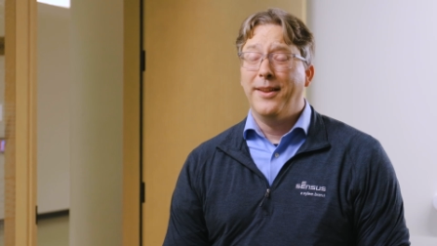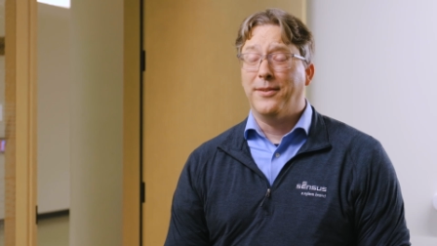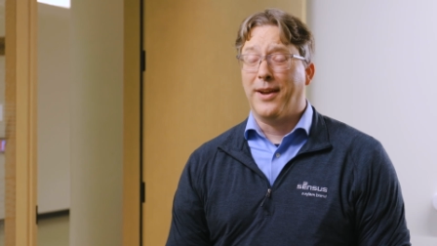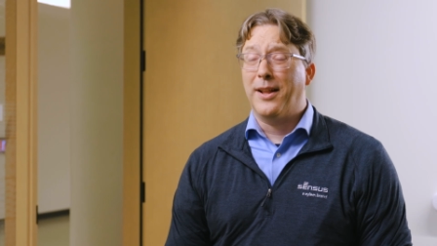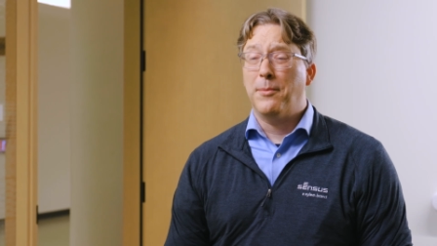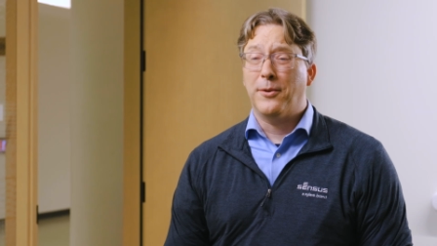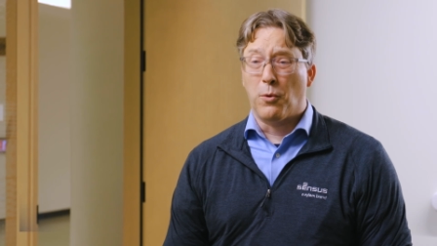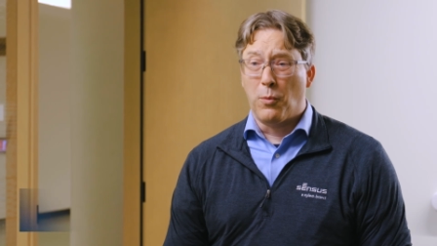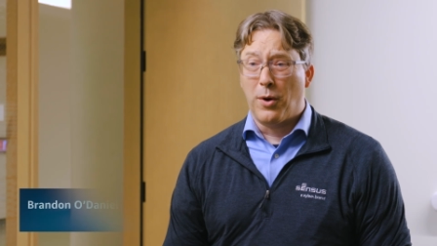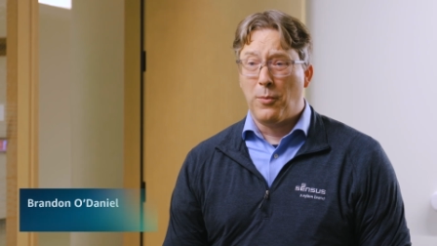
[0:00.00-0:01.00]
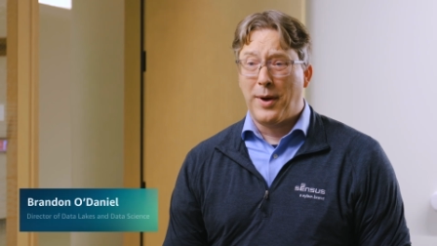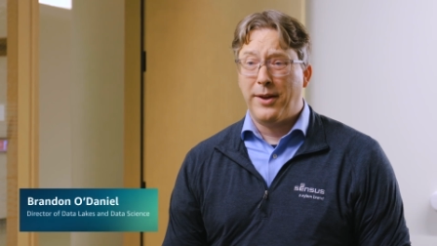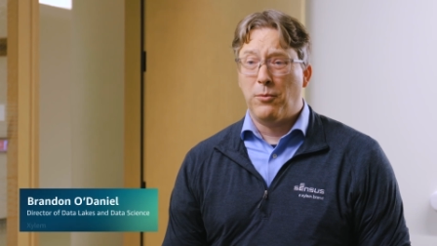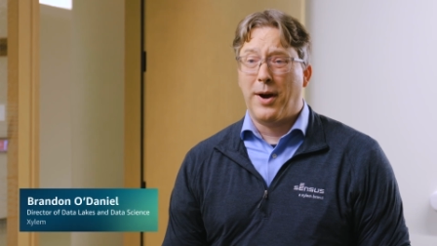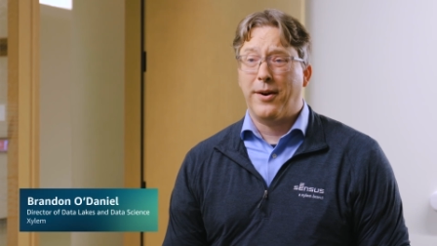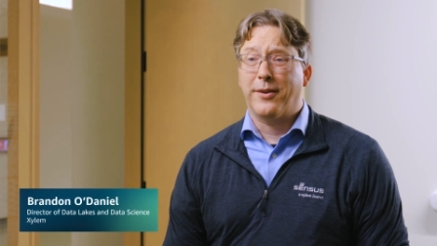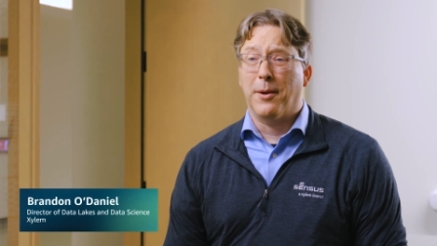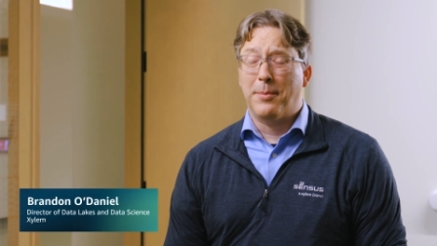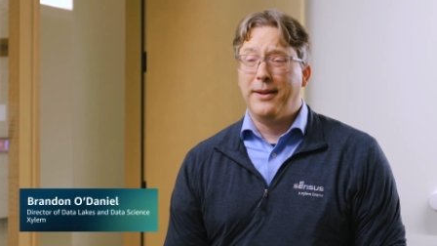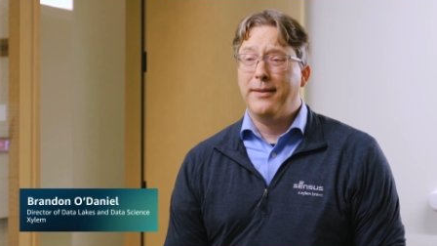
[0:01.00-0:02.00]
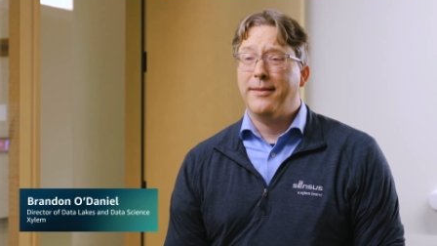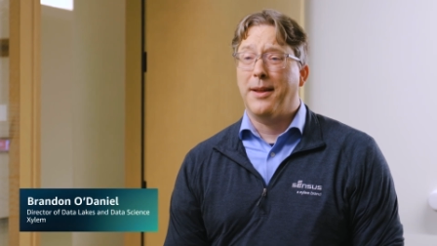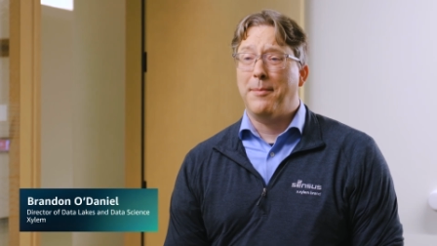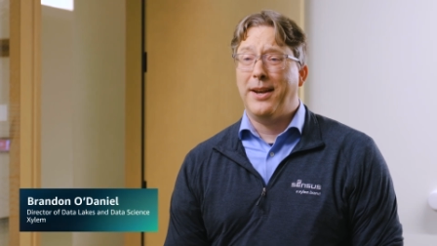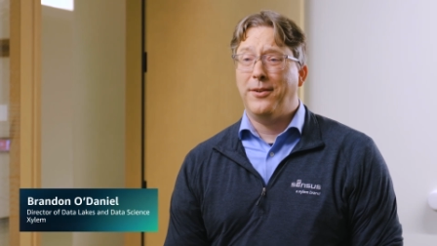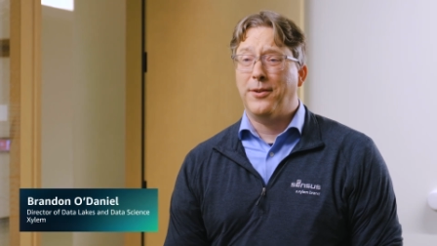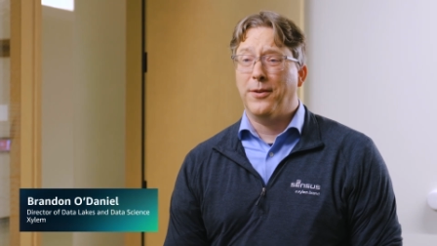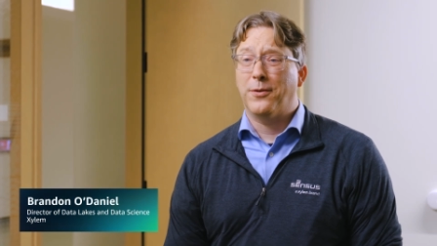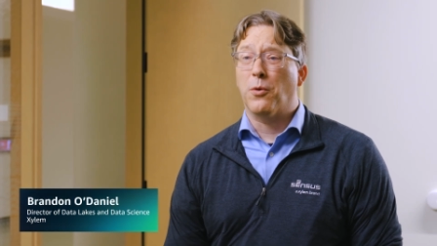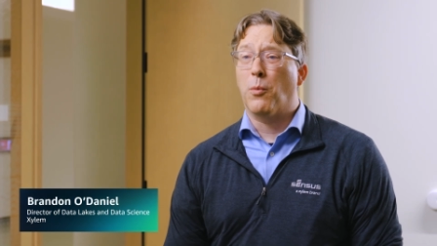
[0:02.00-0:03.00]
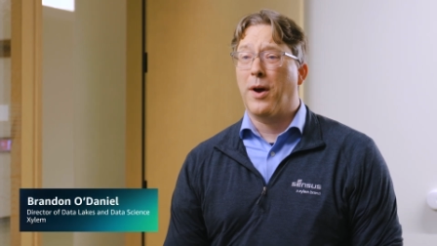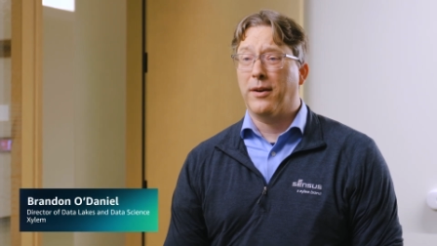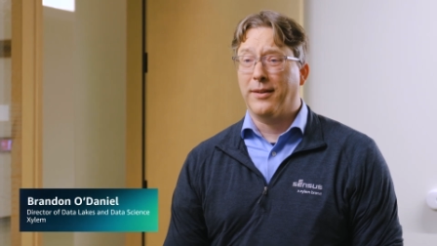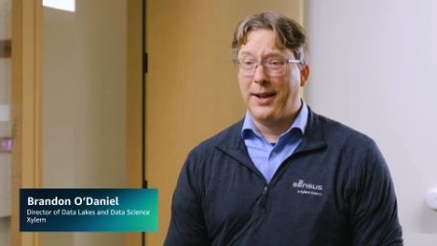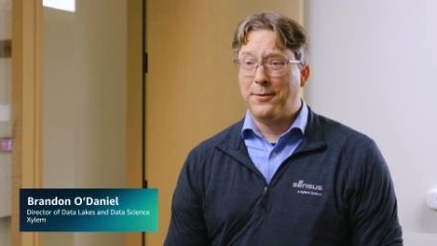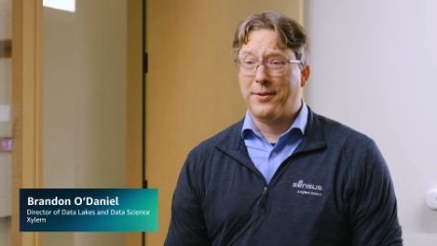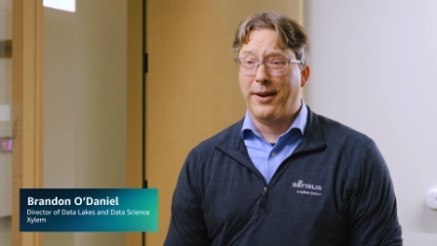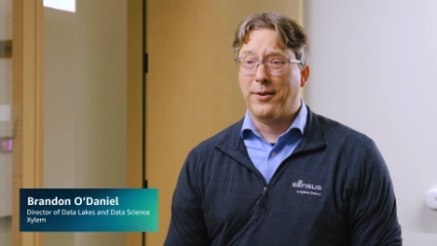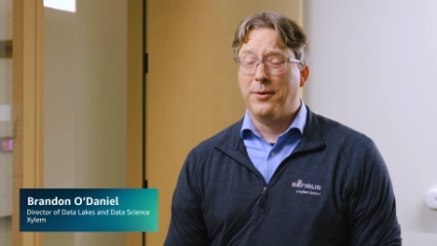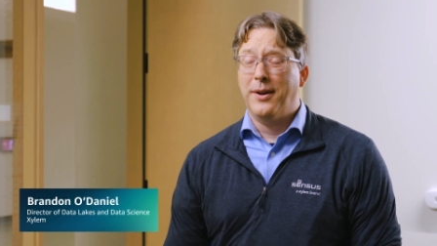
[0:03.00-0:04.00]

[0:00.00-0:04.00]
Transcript: Xylem is a worldwide water company that manages the water lifecycle